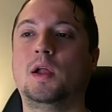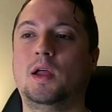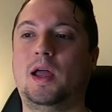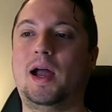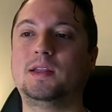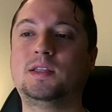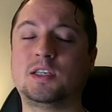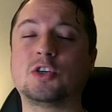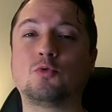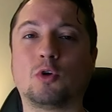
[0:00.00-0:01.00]
And this
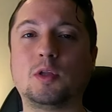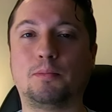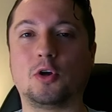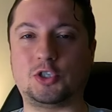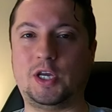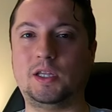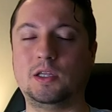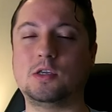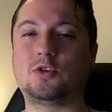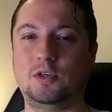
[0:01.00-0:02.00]
is what the blockchain
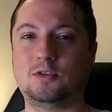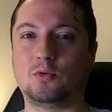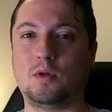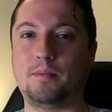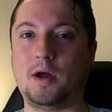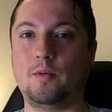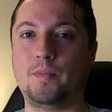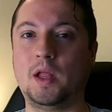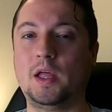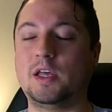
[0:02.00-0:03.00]
industry is all about.
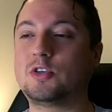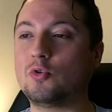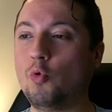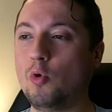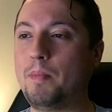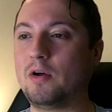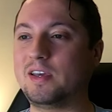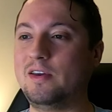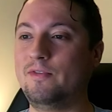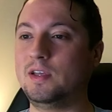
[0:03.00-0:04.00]
It's all about
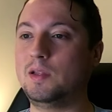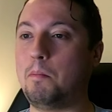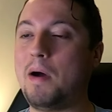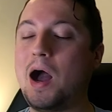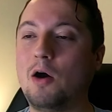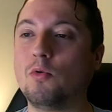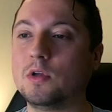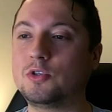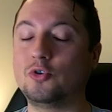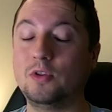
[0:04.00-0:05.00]
giving the power
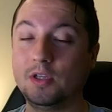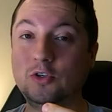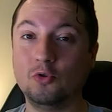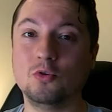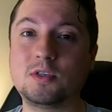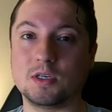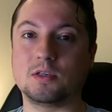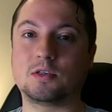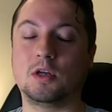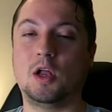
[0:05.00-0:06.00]
to the
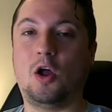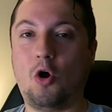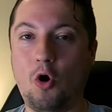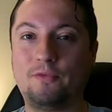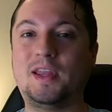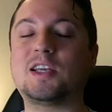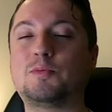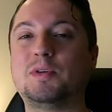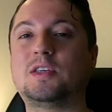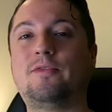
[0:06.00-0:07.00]
users of that
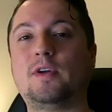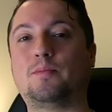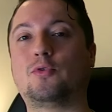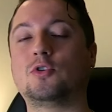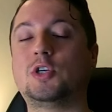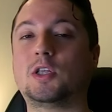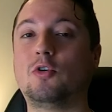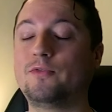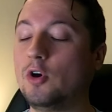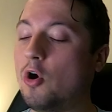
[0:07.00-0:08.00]
specific project,
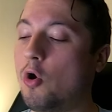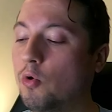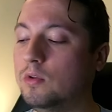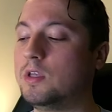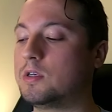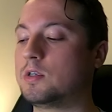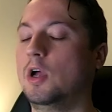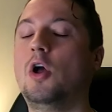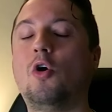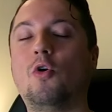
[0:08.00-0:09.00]
of the holders
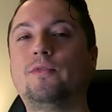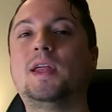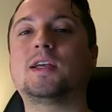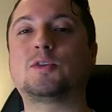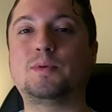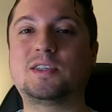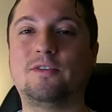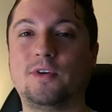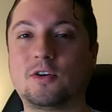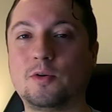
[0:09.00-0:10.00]
of that
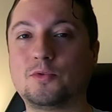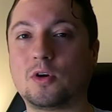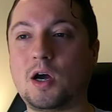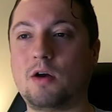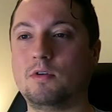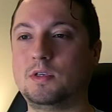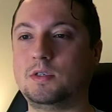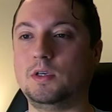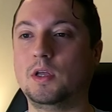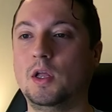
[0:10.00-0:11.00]
specific
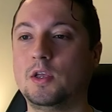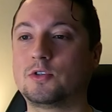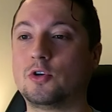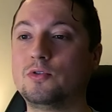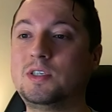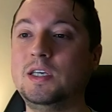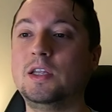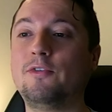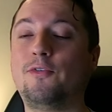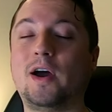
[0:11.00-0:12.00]
cryptocurrency. So
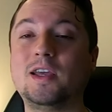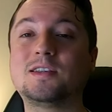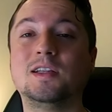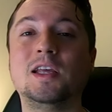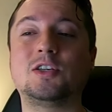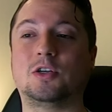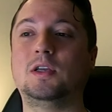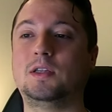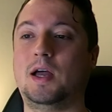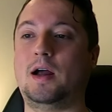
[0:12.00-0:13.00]
Seedify is
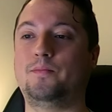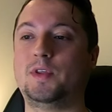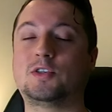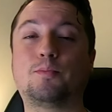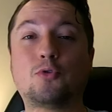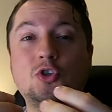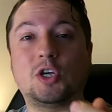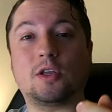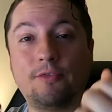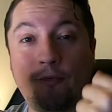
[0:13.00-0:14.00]
literally that. It's a
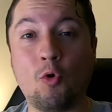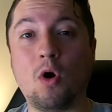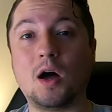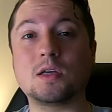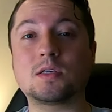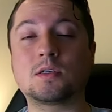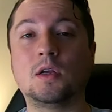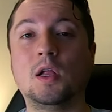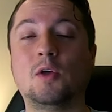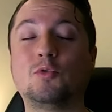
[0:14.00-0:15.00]
project for us,
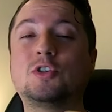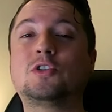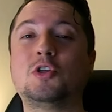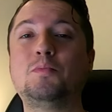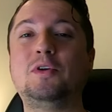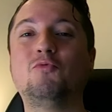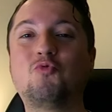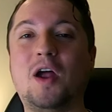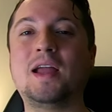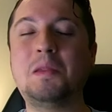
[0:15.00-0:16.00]
which is going to be
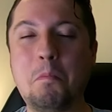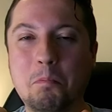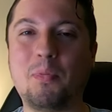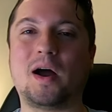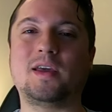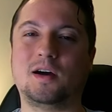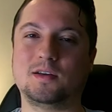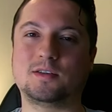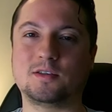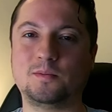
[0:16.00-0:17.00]
ran by us.